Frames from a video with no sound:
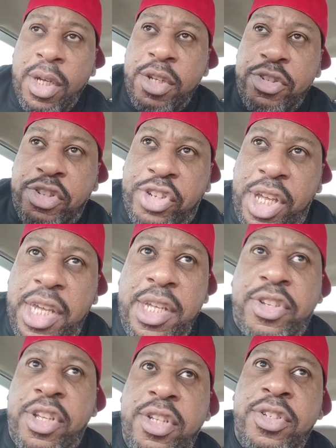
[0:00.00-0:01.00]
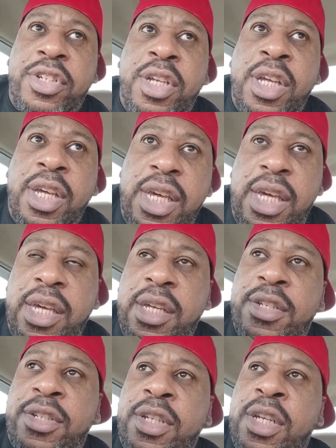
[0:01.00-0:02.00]
Seasons
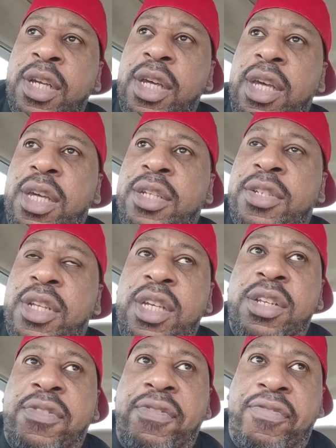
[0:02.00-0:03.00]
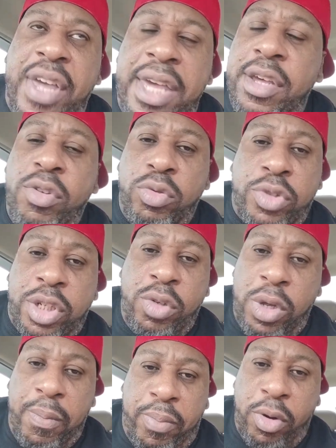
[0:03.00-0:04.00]
is is is filled
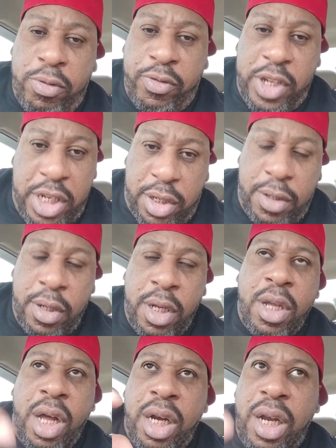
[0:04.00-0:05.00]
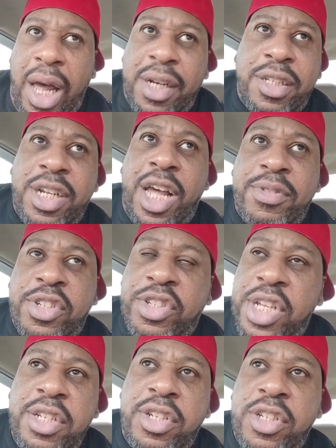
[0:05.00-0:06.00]
with provision. A lot of times
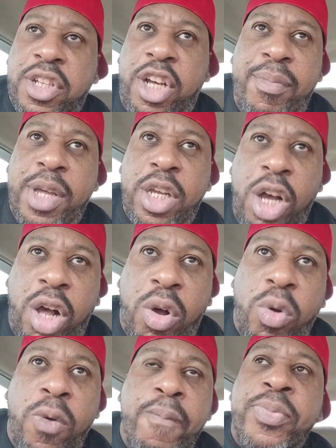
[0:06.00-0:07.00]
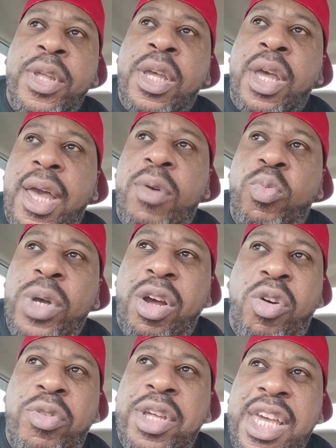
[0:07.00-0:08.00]
seasons come and go and we
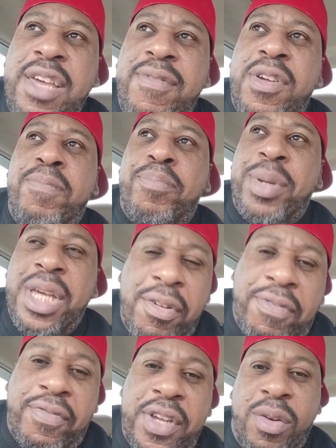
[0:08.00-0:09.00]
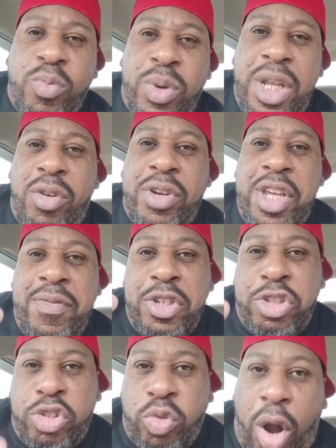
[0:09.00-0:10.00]
don't even benefit. We don't even
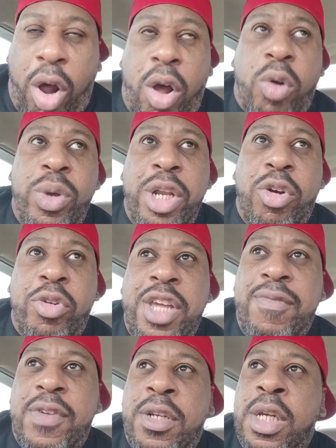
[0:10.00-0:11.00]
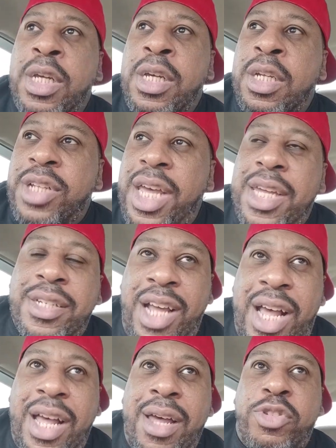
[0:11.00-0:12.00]
draw. We don't even take
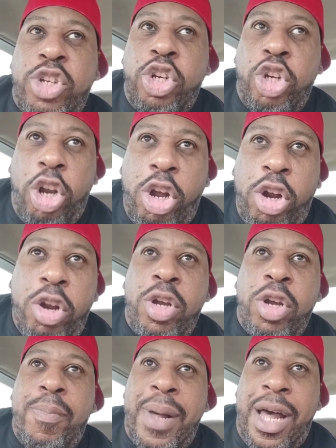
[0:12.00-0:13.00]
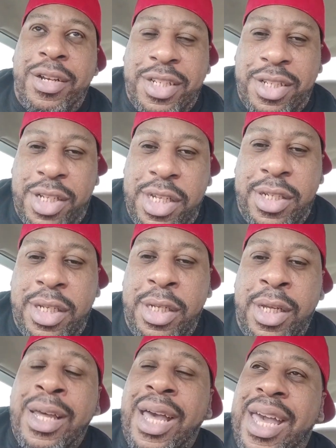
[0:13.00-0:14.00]
time to learn about the season
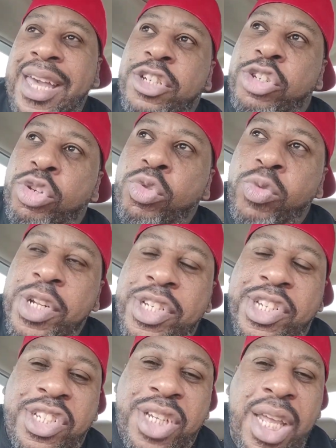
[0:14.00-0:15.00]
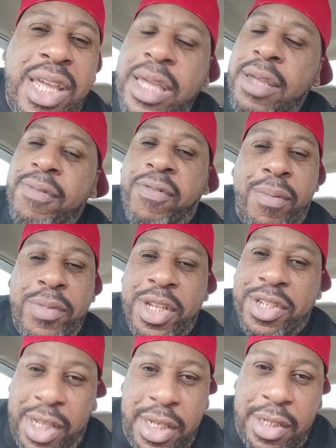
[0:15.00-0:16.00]
and to receive from the
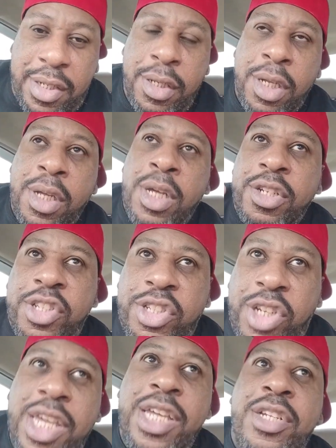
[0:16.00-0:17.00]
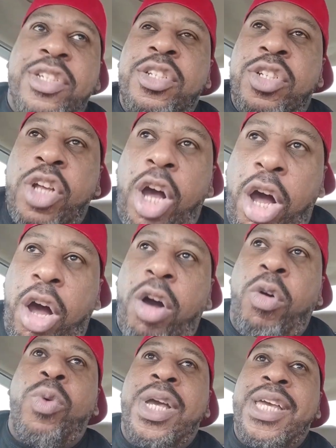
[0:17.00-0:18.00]
season. Seasons
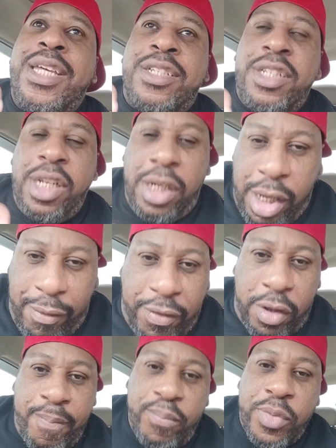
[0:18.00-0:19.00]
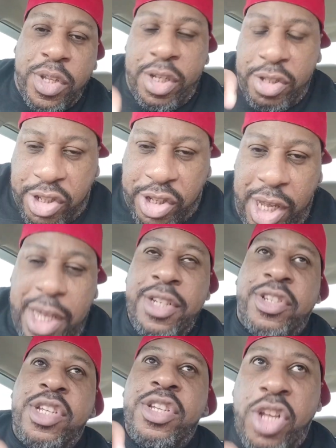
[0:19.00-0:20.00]
always deliver.
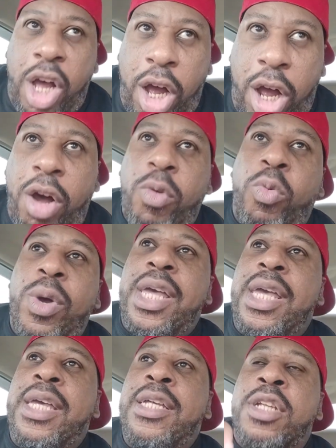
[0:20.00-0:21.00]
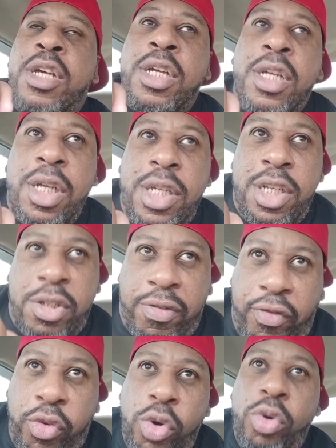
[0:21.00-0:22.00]
Seasons always is
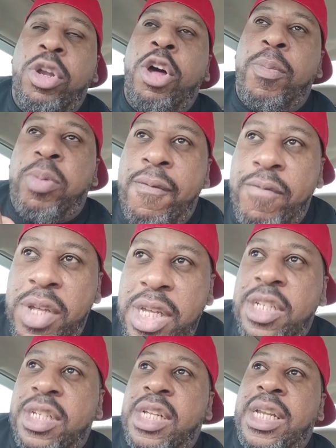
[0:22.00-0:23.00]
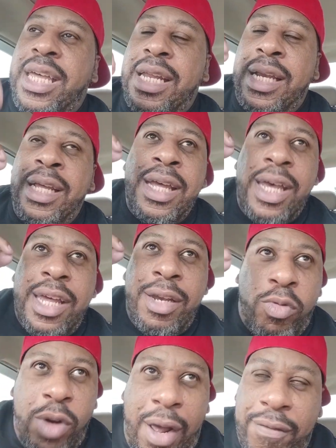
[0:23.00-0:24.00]
full of provision and,
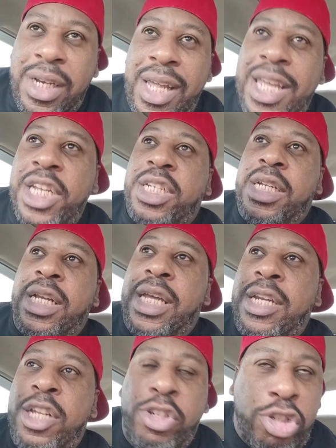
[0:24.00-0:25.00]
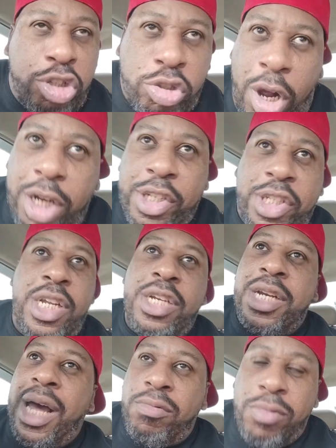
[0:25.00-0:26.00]
and revelation and instruction and
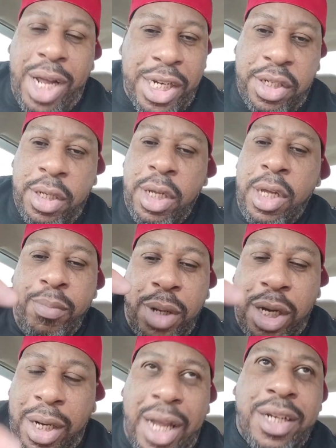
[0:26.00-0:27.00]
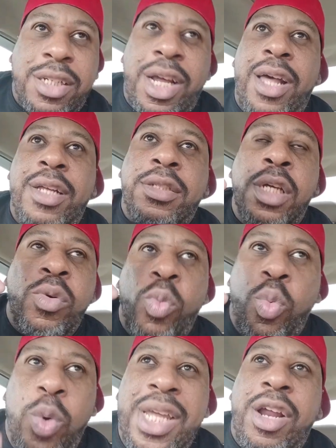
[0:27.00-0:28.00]
direction. But a lot of times
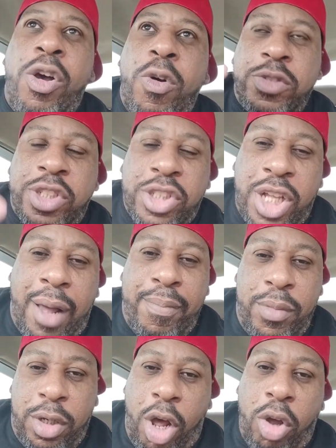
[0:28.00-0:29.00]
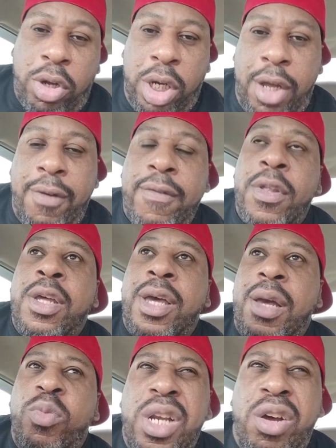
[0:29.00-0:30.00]
we don't stop long enough
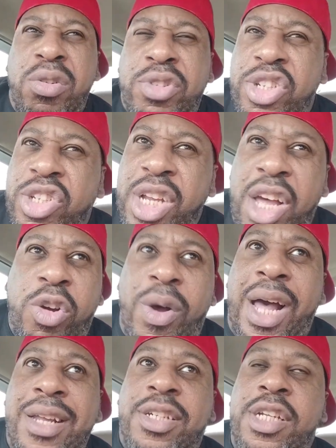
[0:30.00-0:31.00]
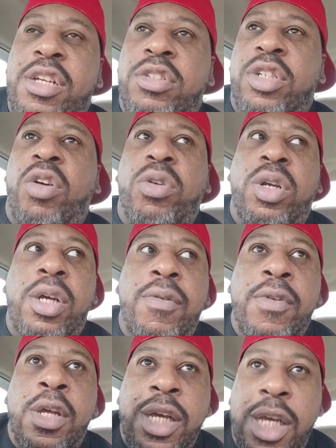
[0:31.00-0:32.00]
and we don't settle ourselves long enough
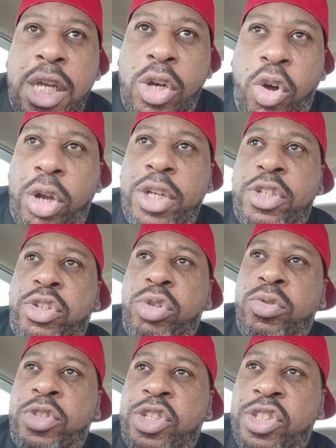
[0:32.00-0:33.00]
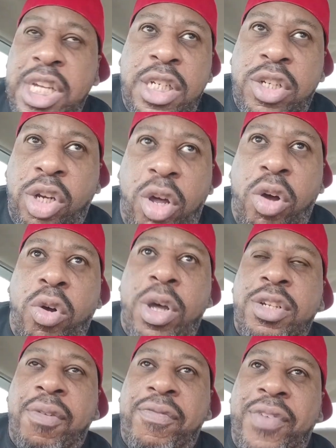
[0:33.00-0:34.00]
in order to seek the Lord
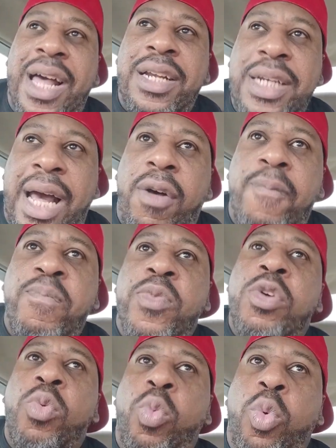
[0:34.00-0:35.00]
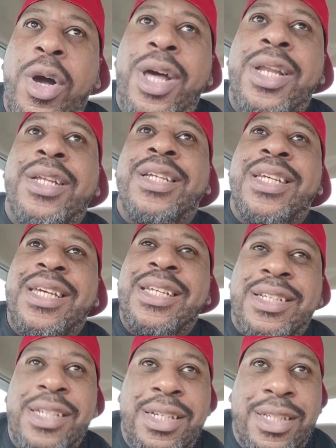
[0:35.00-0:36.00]
to find out what is
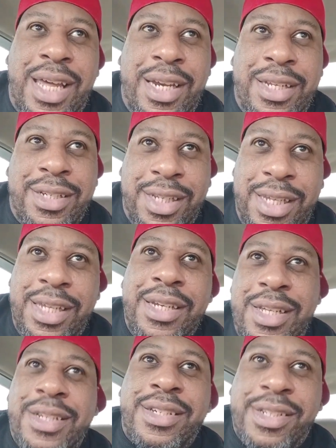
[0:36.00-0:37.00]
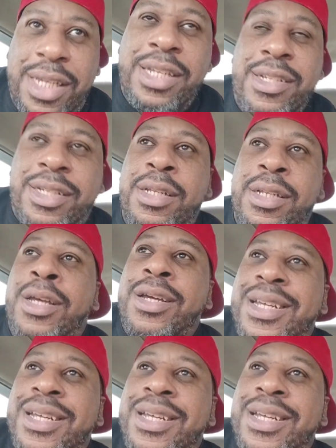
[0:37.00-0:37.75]
it that is in this season that